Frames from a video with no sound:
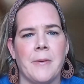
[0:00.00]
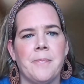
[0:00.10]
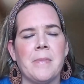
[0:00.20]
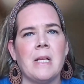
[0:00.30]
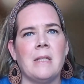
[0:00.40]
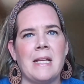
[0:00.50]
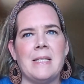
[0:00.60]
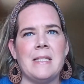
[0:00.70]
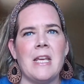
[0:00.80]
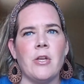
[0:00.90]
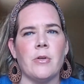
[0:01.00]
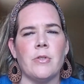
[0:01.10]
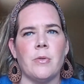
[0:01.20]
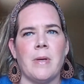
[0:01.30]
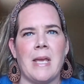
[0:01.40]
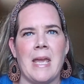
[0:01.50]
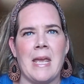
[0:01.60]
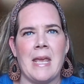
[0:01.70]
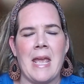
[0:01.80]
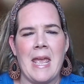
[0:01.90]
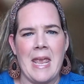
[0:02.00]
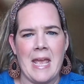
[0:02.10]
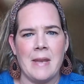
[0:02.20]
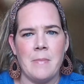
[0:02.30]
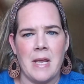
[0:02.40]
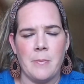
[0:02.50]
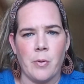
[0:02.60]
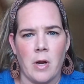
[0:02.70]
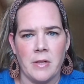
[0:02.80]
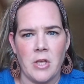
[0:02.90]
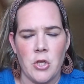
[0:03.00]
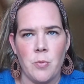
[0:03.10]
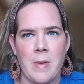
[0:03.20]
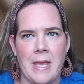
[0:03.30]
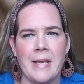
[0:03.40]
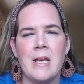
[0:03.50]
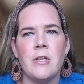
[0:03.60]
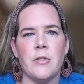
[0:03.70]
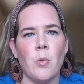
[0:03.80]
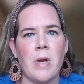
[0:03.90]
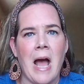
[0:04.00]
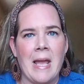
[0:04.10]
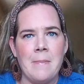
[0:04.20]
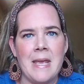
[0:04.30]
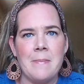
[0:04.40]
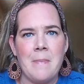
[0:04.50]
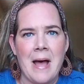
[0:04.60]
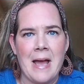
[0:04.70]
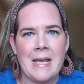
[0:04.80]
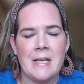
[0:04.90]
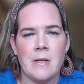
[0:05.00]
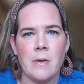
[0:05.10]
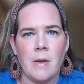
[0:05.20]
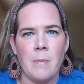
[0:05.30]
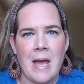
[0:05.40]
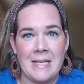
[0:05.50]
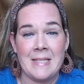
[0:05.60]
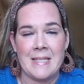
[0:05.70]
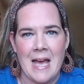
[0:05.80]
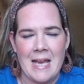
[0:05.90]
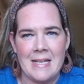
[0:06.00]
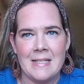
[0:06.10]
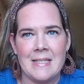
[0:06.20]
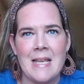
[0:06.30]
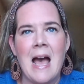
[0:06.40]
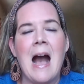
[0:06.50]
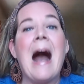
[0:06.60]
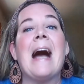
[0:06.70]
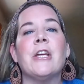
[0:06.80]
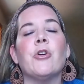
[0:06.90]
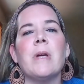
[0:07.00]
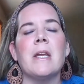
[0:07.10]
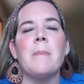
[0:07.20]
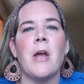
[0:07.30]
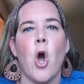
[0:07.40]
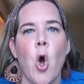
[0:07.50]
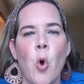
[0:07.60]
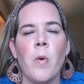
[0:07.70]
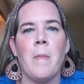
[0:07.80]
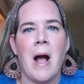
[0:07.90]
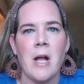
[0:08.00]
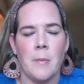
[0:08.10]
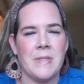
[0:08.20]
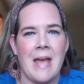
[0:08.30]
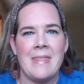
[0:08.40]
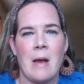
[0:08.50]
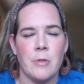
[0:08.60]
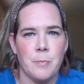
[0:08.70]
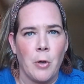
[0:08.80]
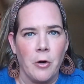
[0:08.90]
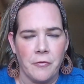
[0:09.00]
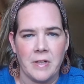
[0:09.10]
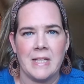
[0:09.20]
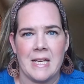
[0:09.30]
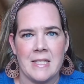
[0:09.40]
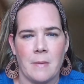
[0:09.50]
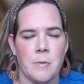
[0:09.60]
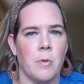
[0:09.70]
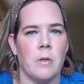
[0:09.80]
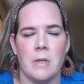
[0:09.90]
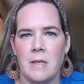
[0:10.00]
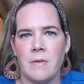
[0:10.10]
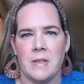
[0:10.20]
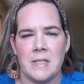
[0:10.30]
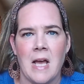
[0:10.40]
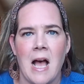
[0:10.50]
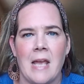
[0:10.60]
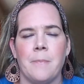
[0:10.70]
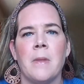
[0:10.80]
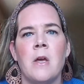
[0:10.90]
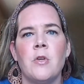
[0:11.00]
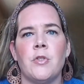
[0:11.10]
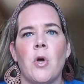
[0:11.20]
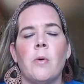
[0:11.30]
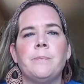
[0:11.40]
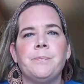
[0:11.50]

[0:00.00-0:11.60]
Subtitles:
let's say you're doing a handmade product that you make. So when I made my signs, I created my own mockups and that was perfectly acceptable even at the time. So